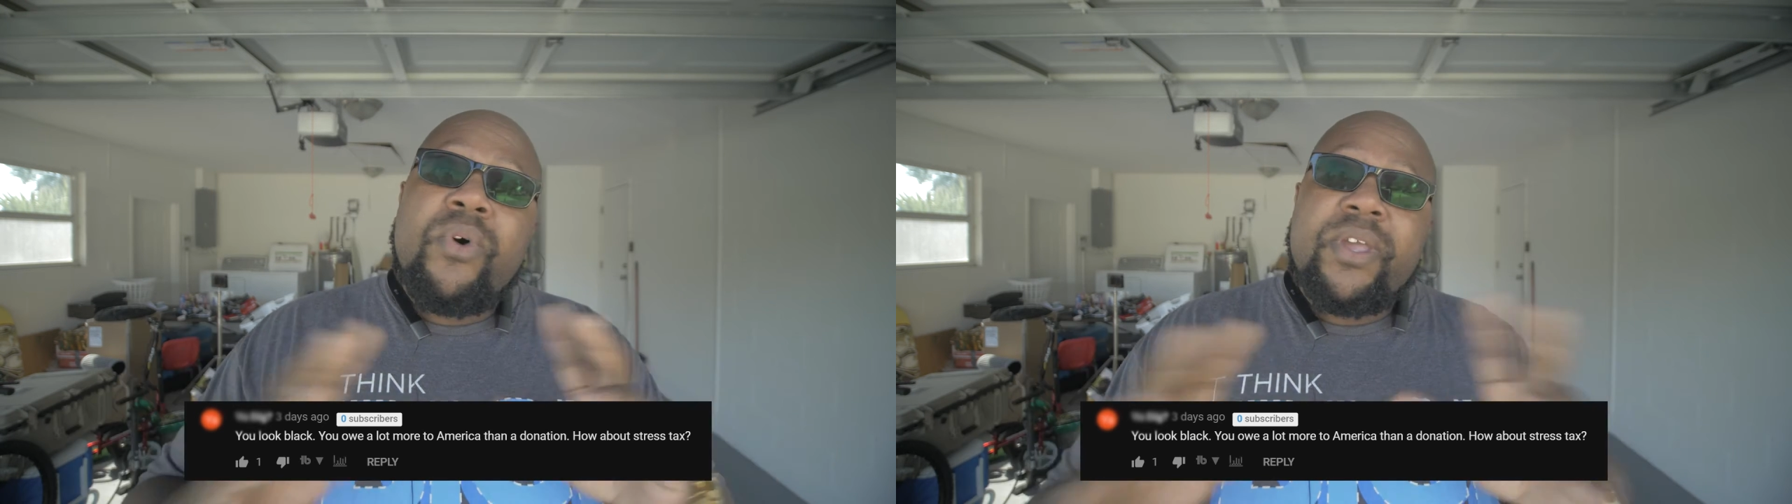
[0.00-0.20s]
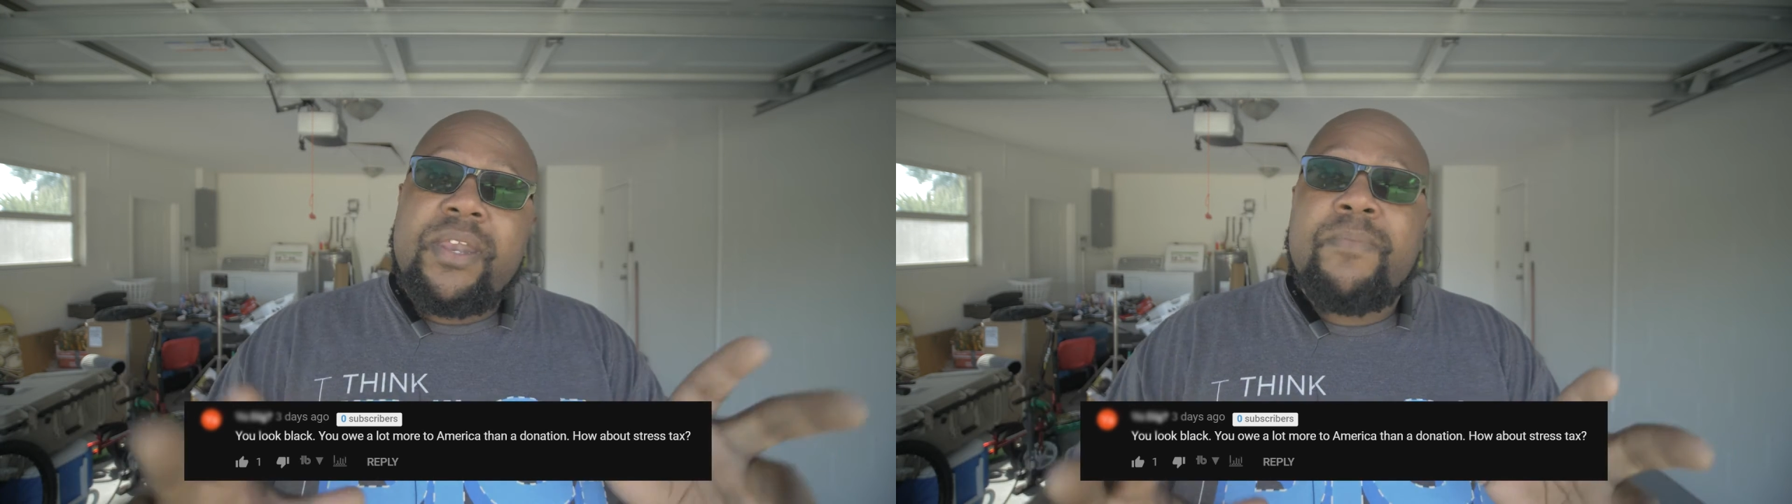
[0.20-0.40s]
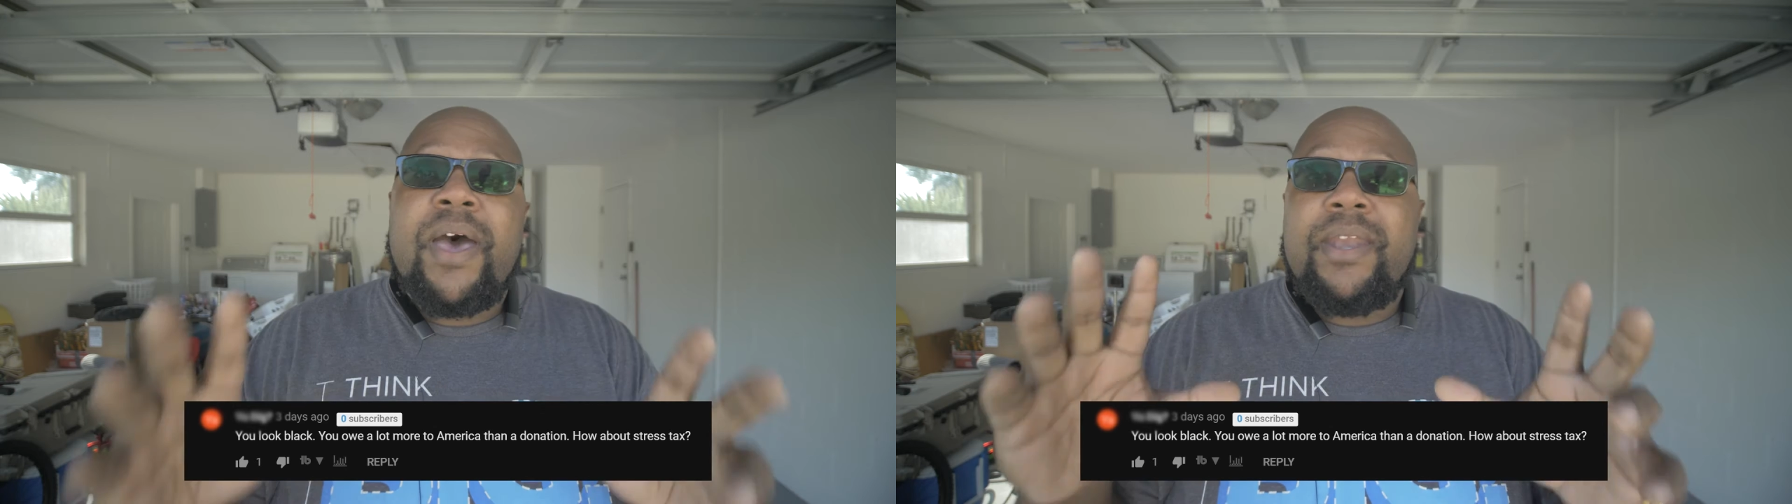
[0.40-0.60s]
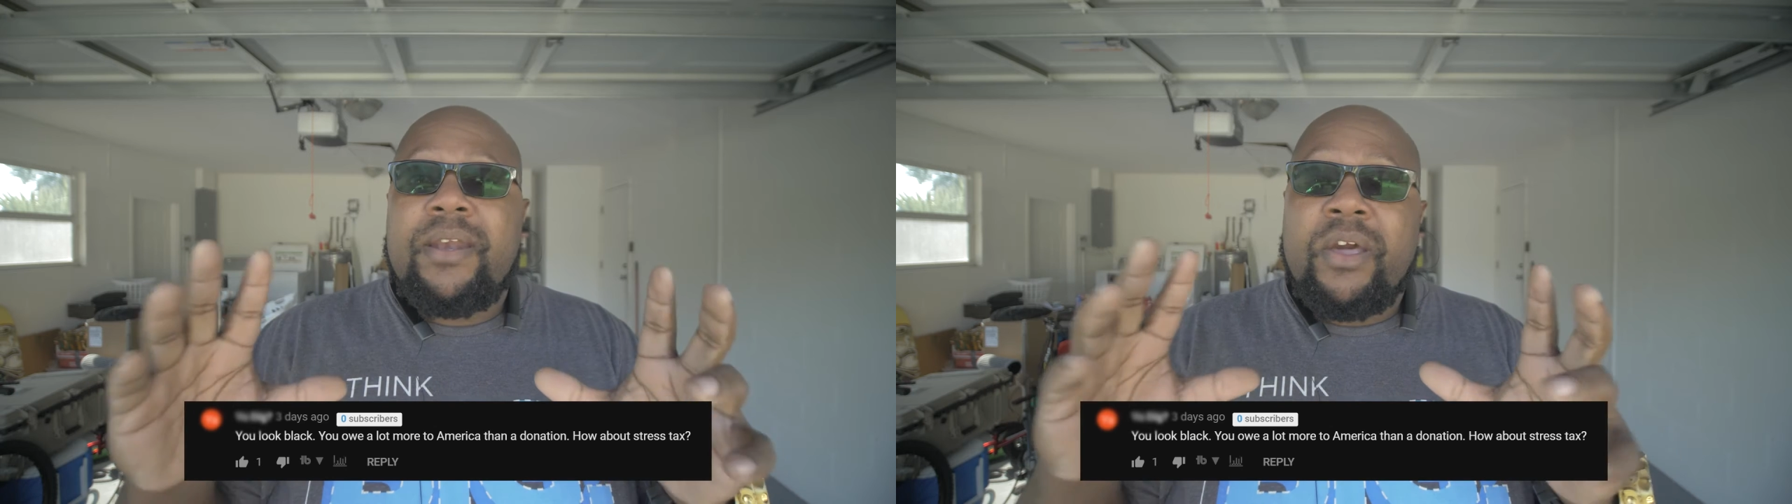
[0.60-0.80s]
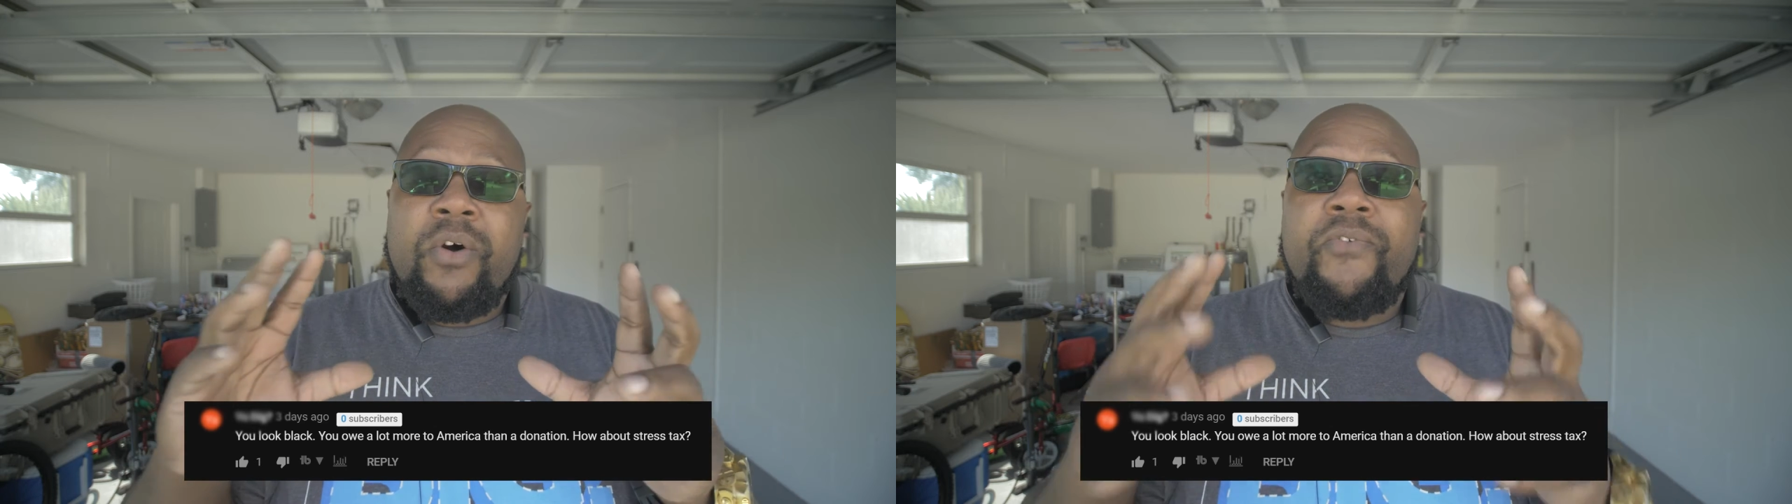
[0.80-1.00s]
want anybody
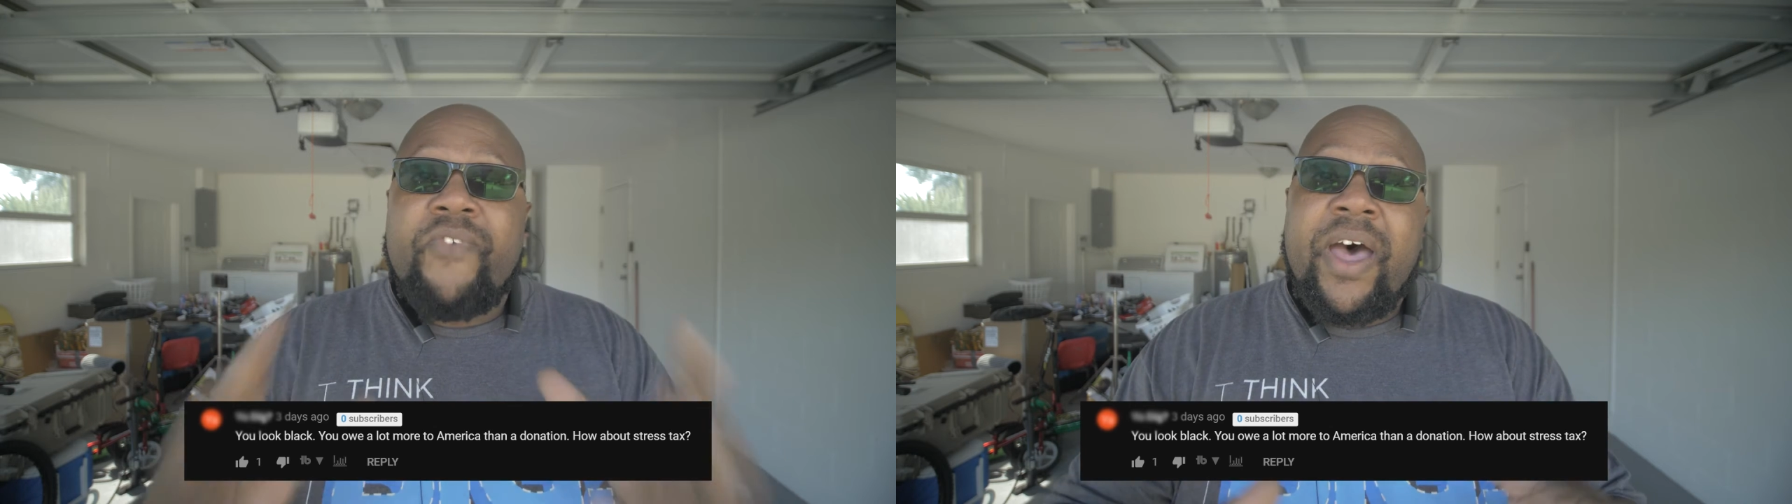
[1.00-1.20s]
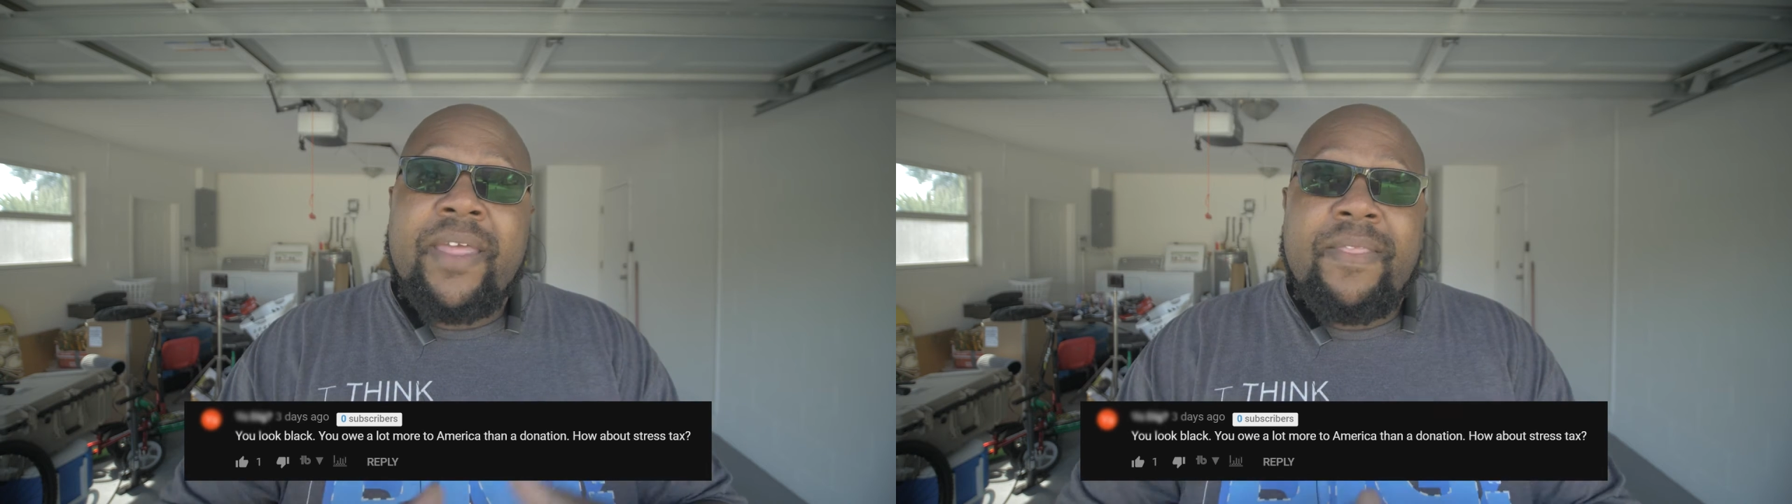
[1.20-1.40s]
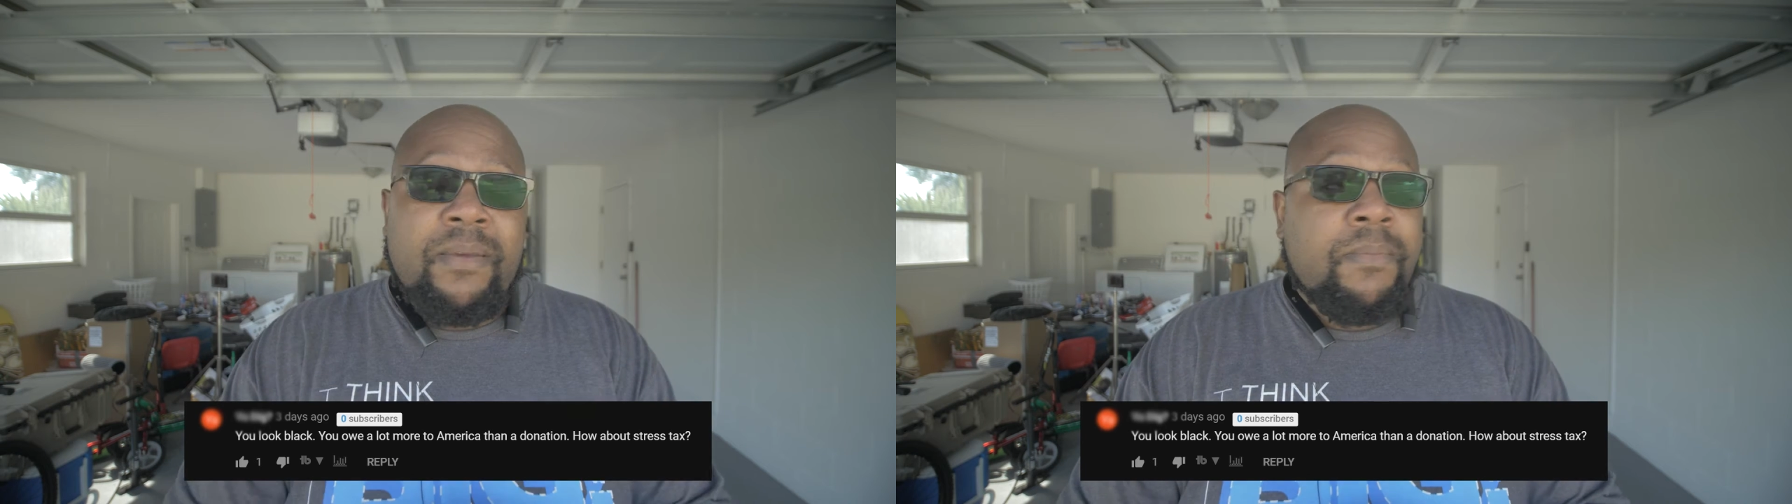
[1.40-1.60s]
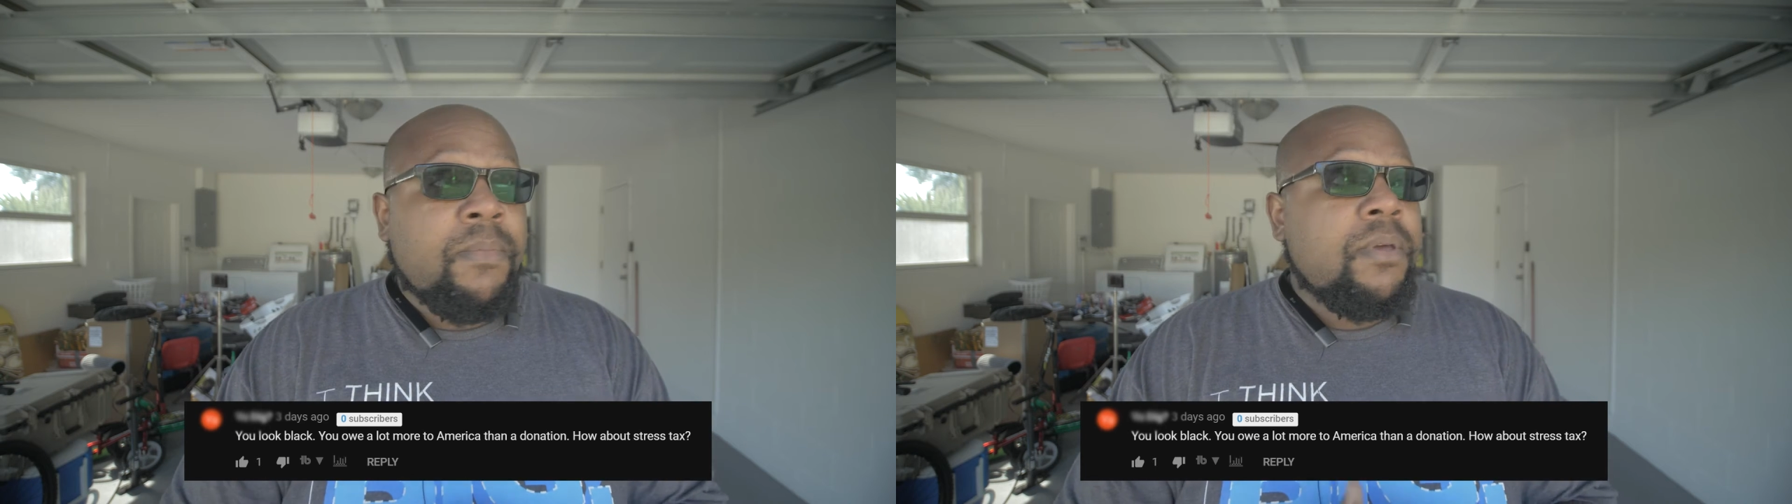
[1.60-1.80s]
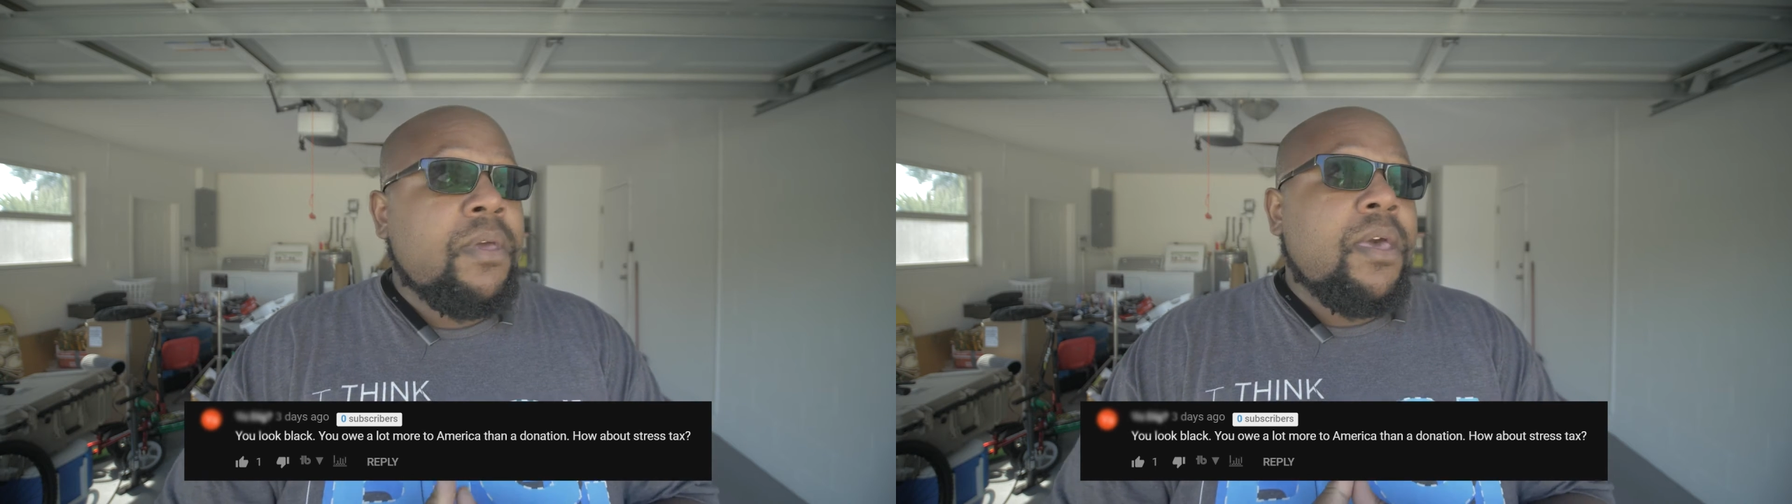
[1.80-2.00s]
to go find them